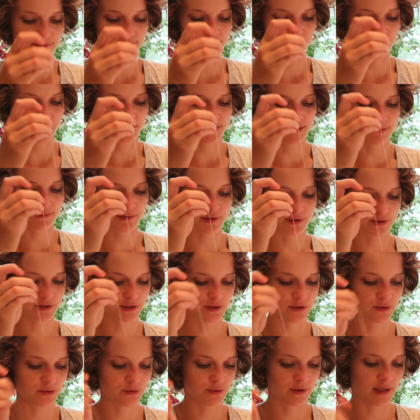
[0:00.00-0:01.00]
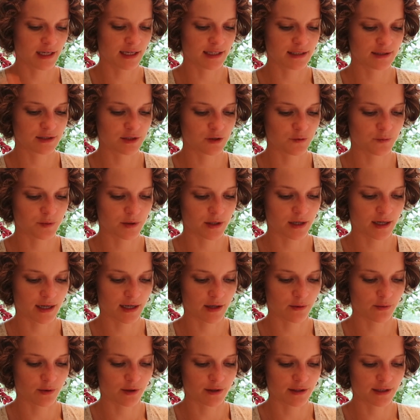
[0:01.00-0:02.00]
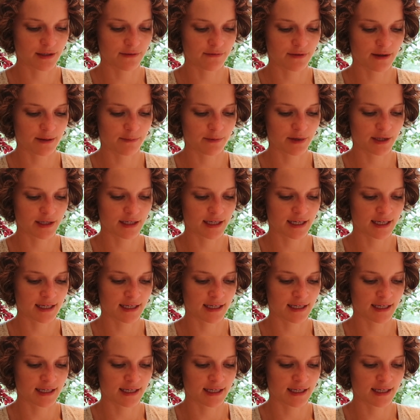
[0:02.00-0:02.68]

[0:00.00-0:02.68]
possible to get super high quality fabric.